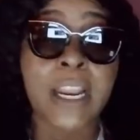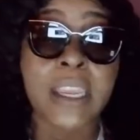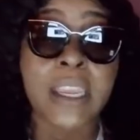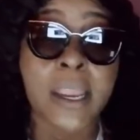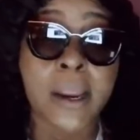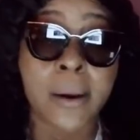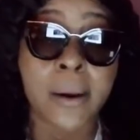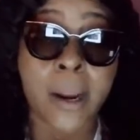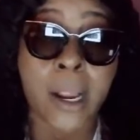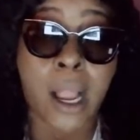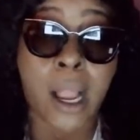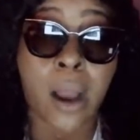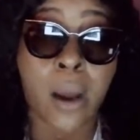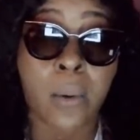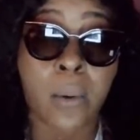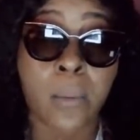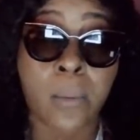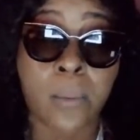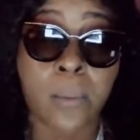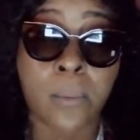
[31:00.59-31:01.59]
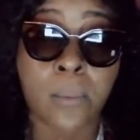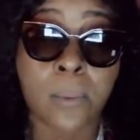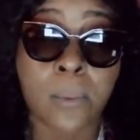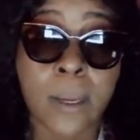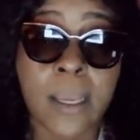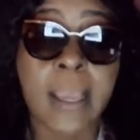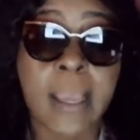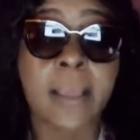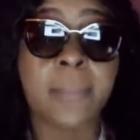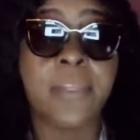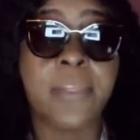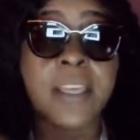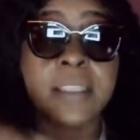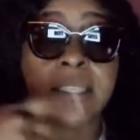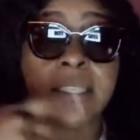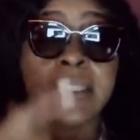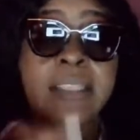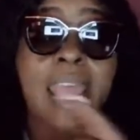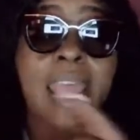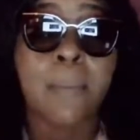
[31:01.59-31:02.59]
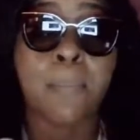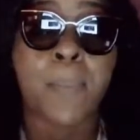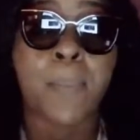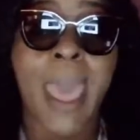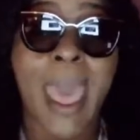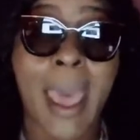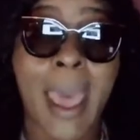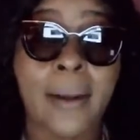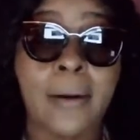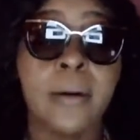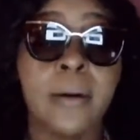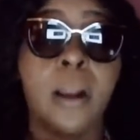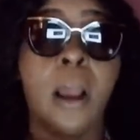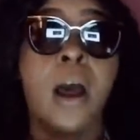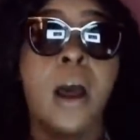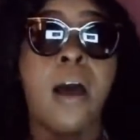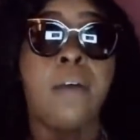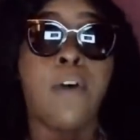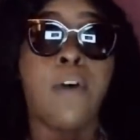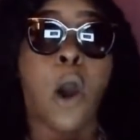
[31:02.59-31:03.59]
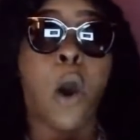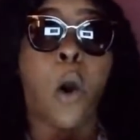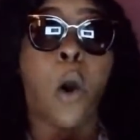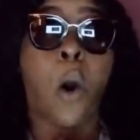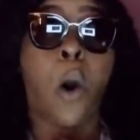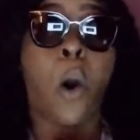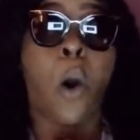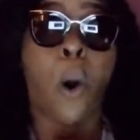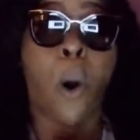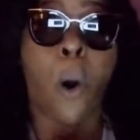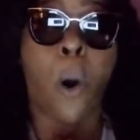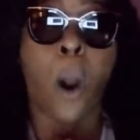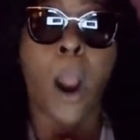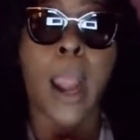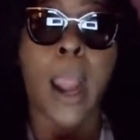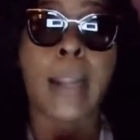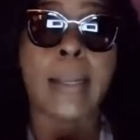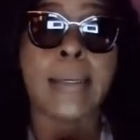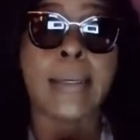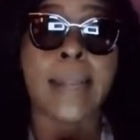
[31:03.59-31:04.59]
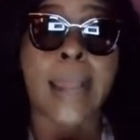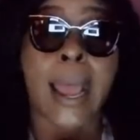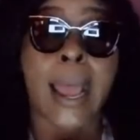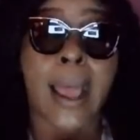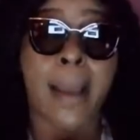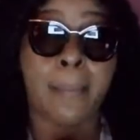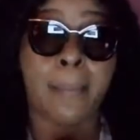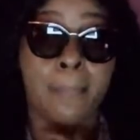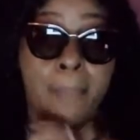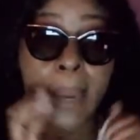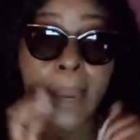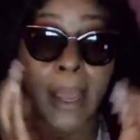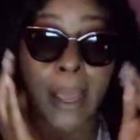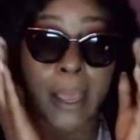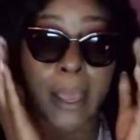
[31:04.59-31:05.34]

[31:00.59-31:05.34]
a year ago. This is a pattern of whoredom.